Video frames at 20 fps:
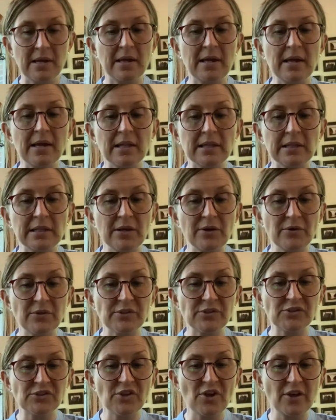A load of
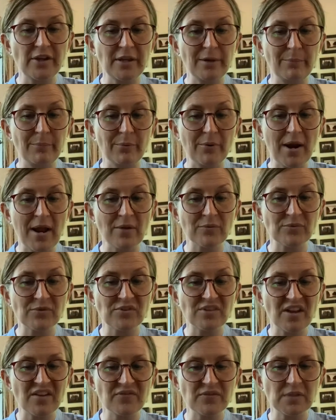soggy brown
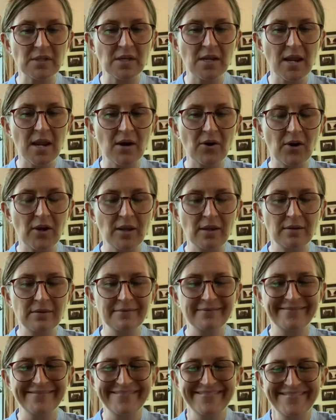stuff, said Harry.
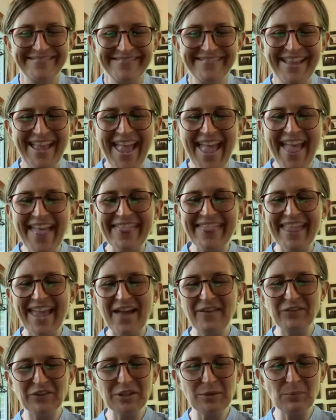The
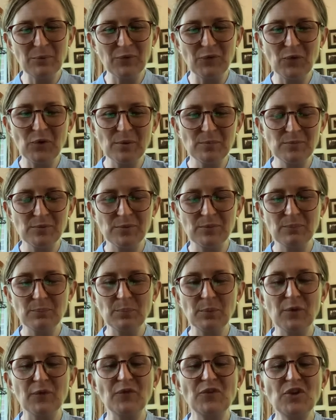heavily performed,
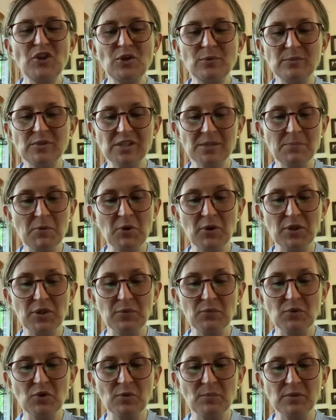perfumed smoke in the
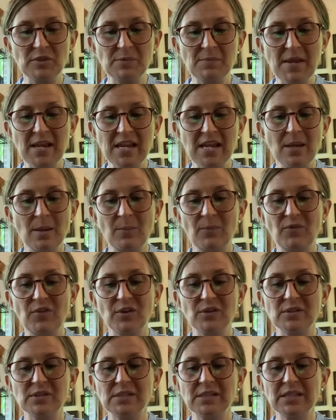room was making him
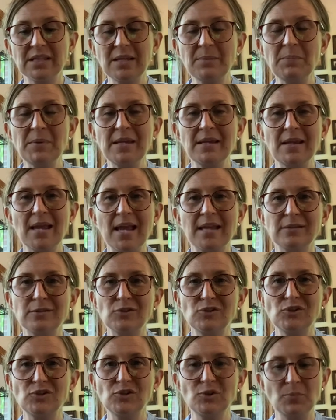feel sleepy and
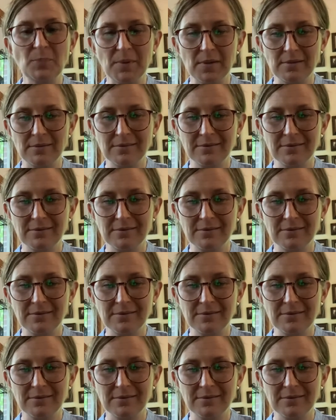stupid.